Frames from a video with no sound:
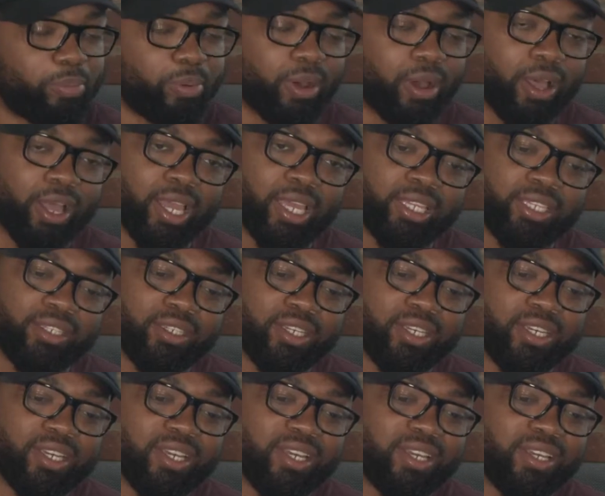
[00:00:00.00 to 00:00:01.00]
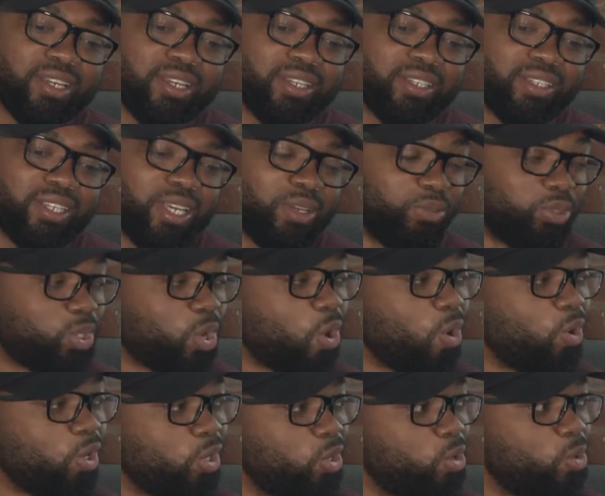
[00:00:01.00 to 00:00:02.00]
but he was
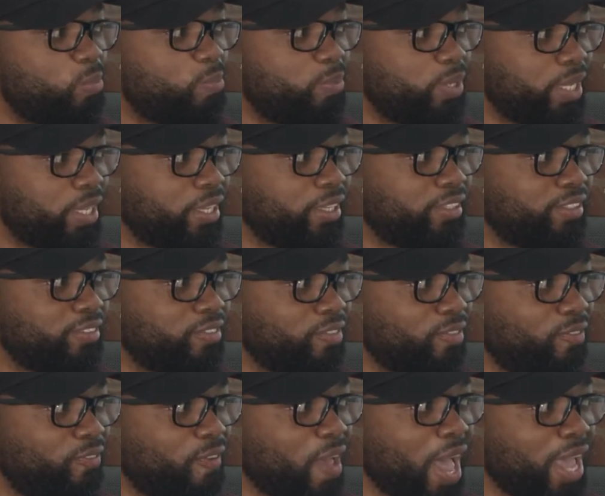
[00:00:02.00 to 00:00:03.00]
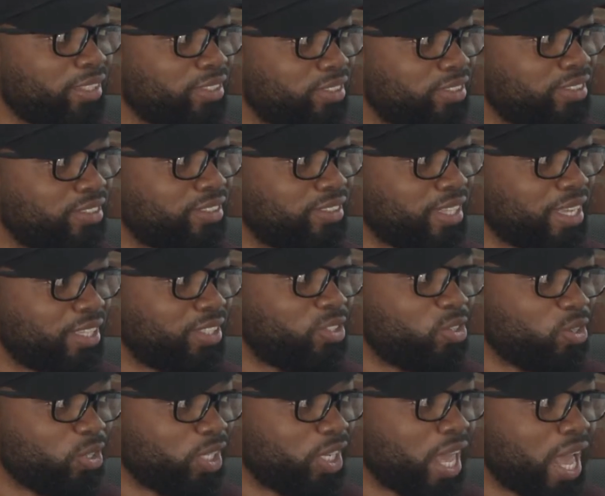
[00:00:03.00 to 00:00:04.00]
going a little bit faster than
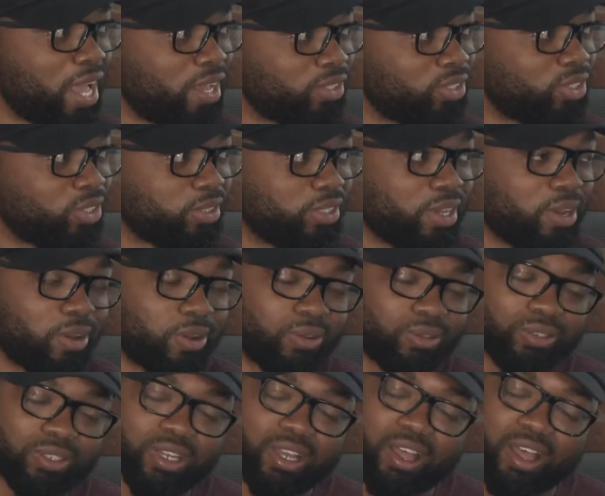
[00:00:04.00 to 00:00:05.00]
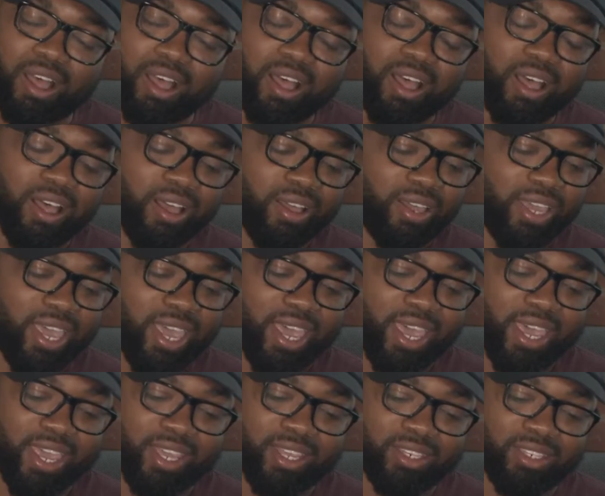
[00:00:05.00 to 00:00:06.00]
you're allowed to go.
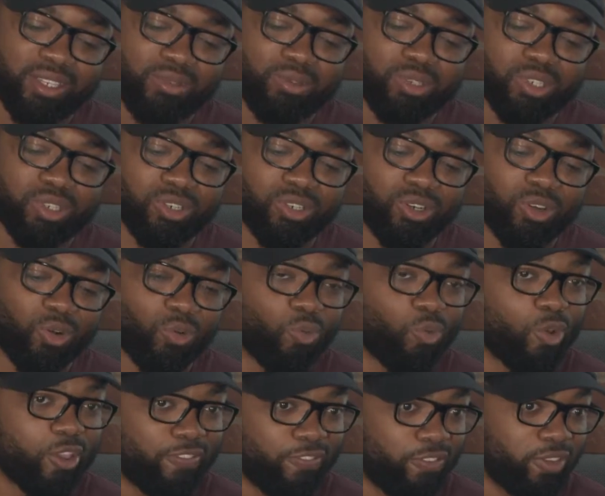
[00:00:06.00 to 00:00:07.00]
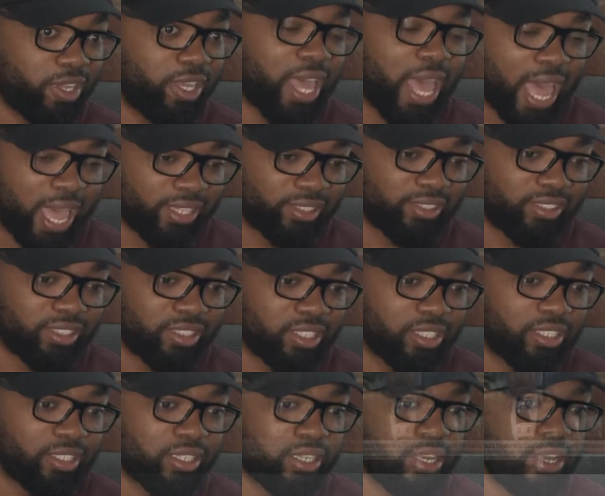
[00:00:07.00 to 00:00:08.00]
And he was in a horrific accident.